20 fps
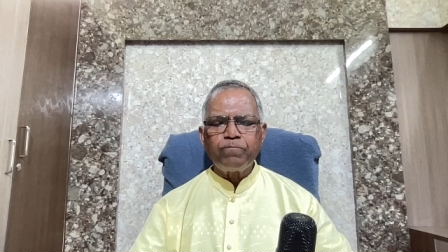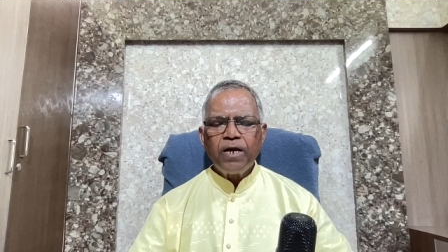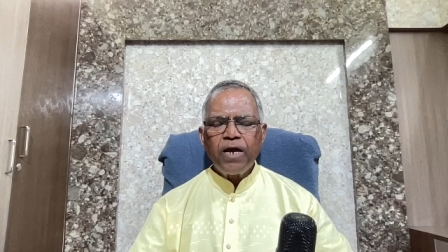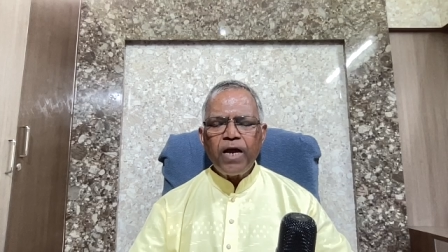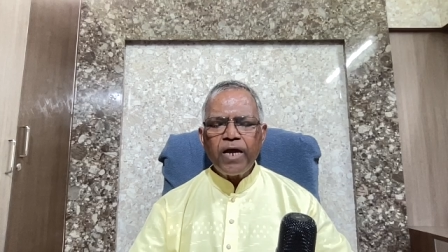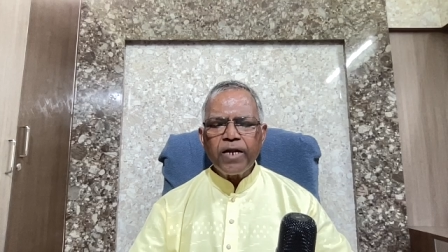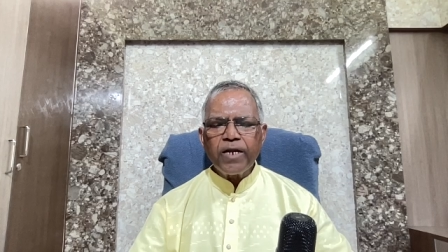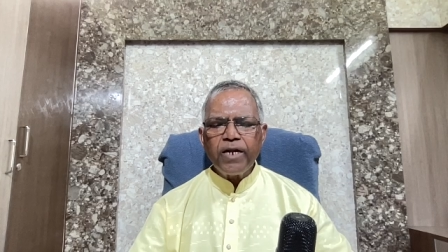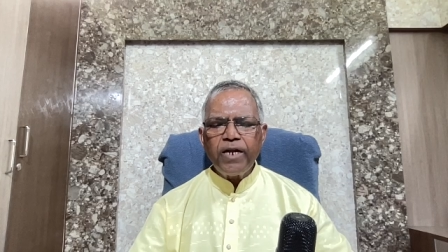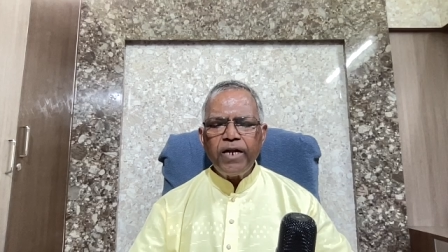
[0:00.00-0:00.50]

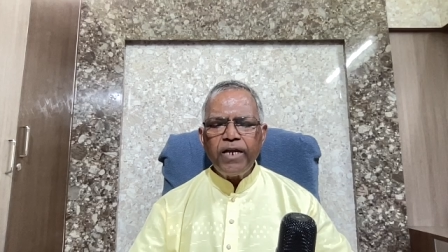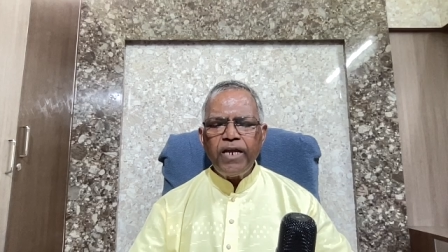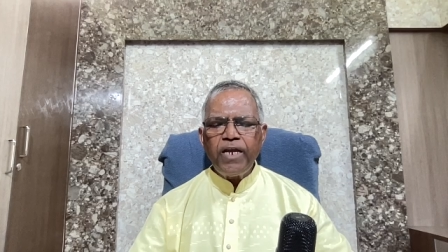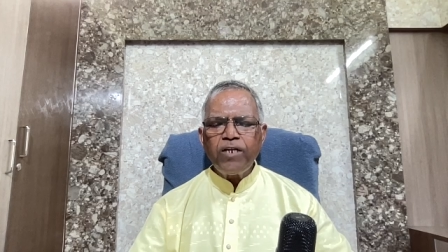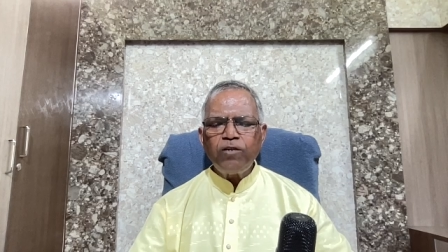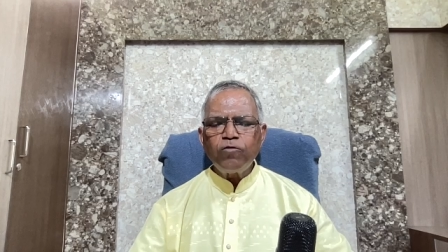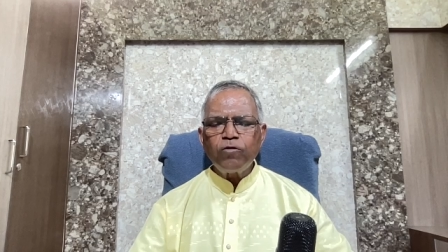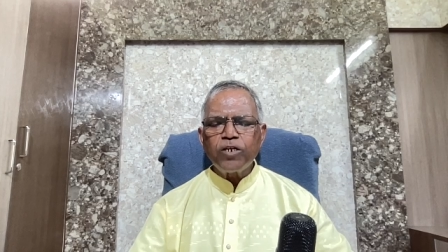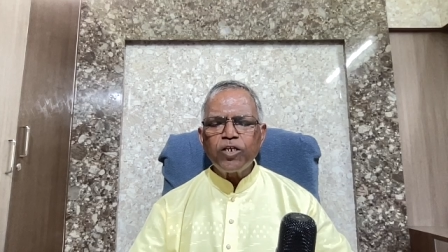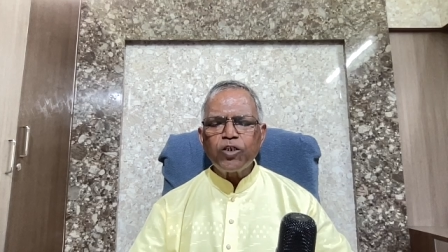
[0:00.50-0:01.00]
and ready
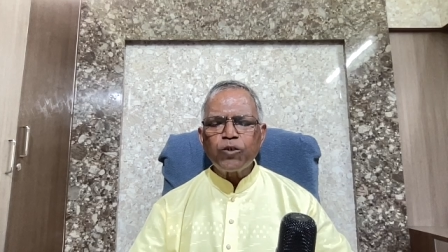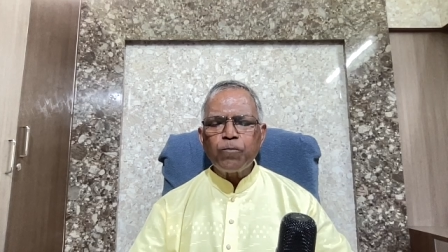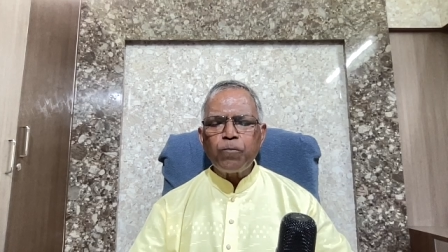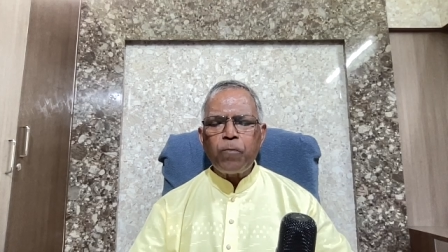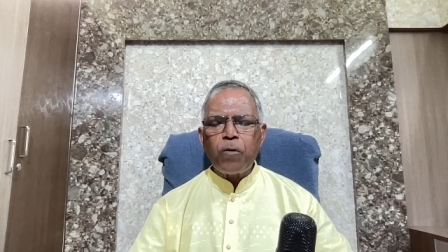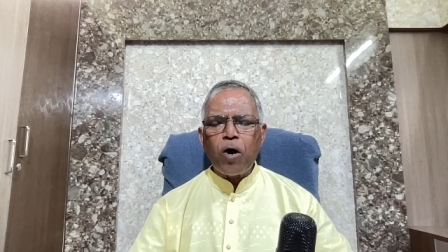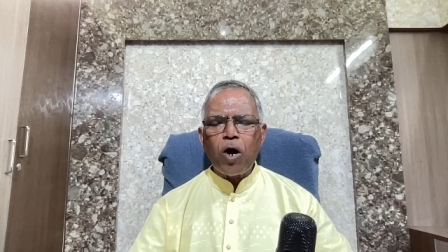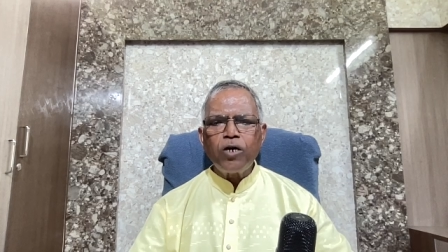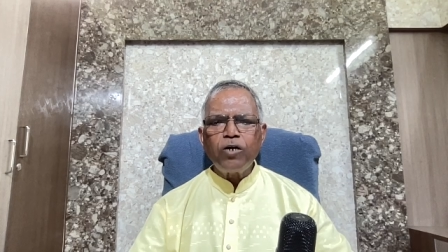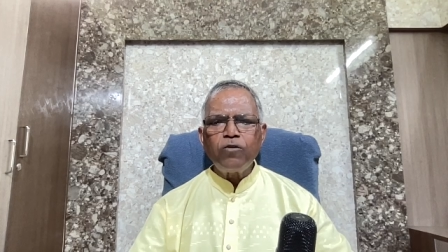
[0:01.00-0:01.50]
to
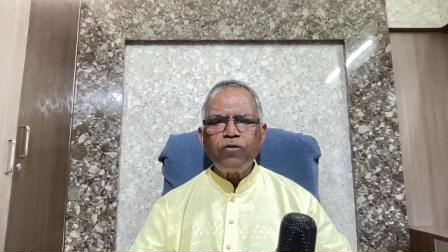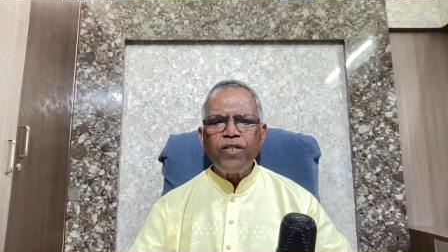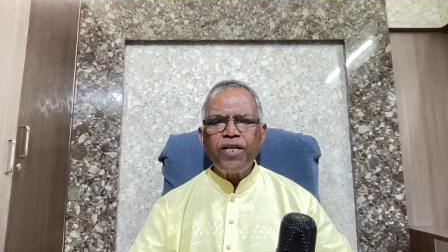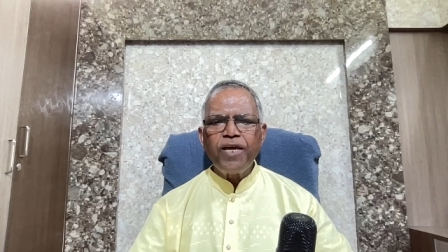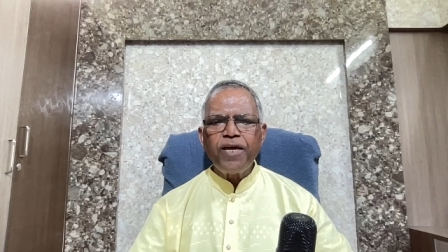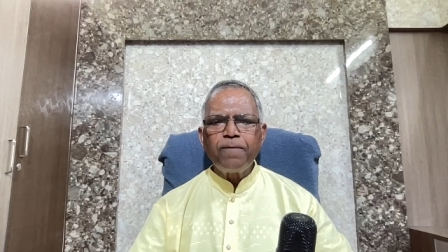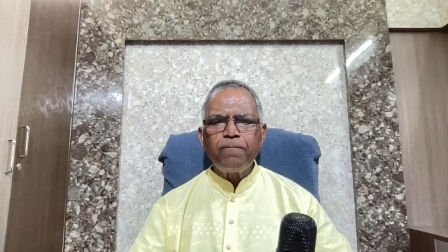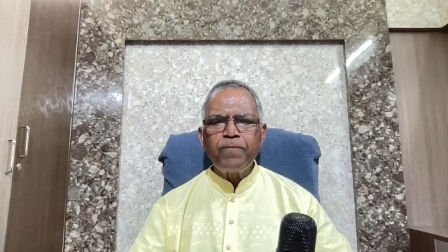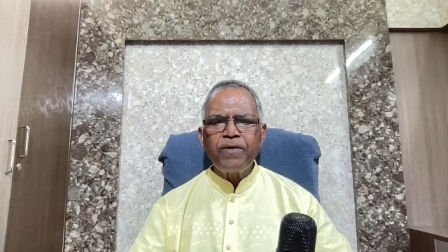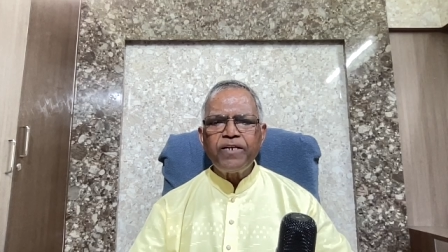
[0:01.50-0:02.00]
respond to
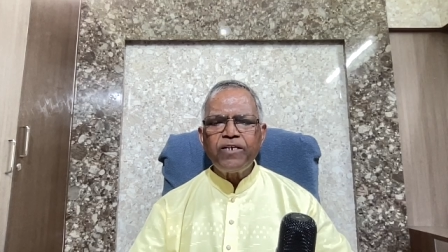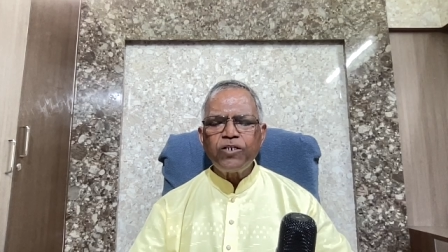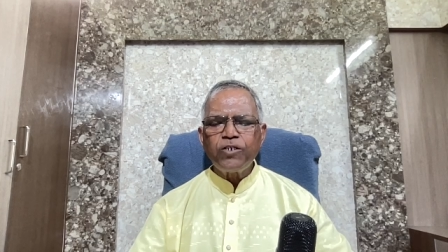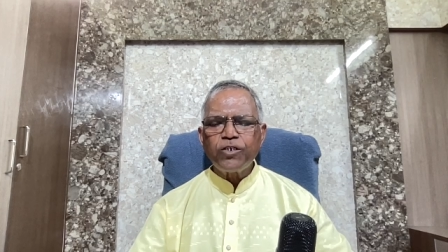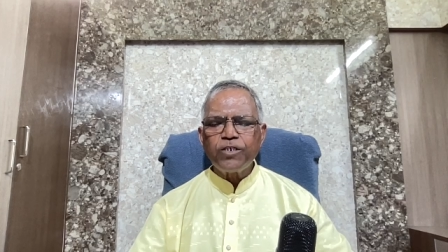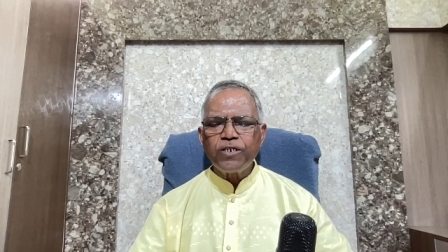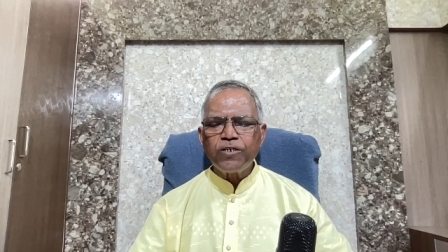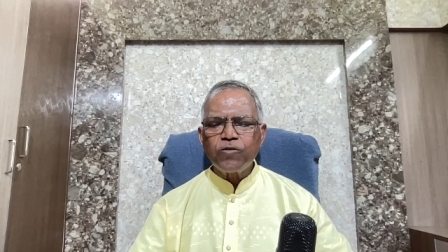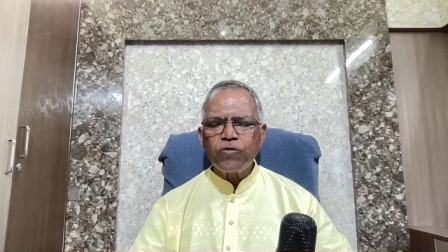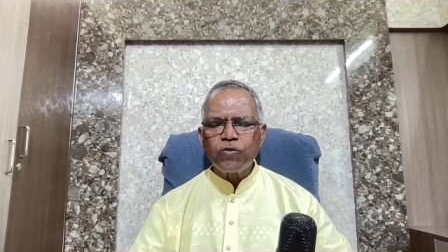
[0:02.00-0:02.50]
their
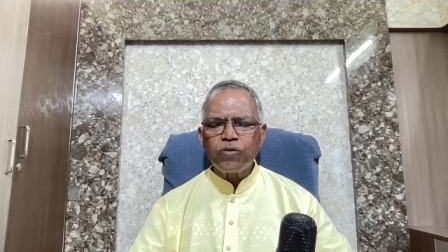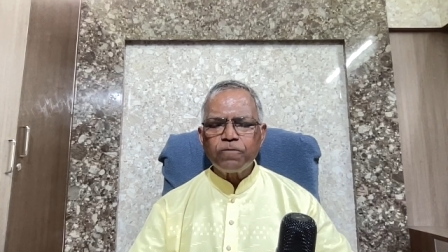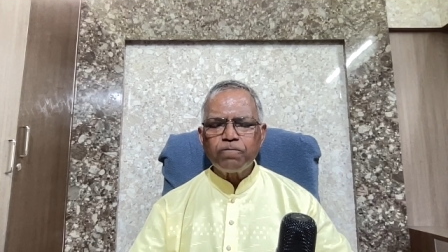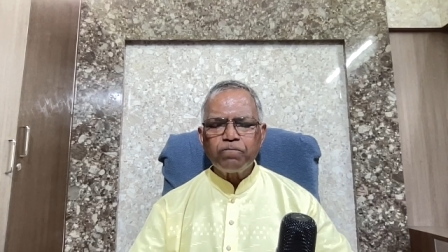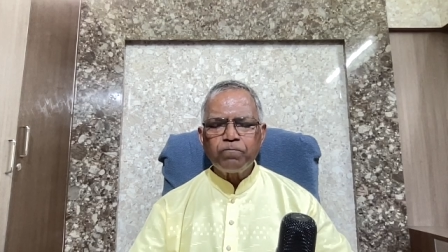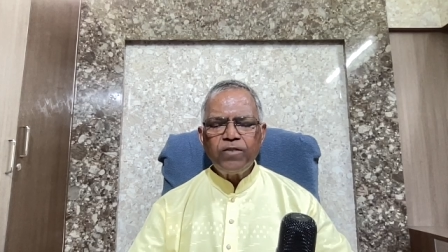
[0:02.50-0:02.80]
petitions.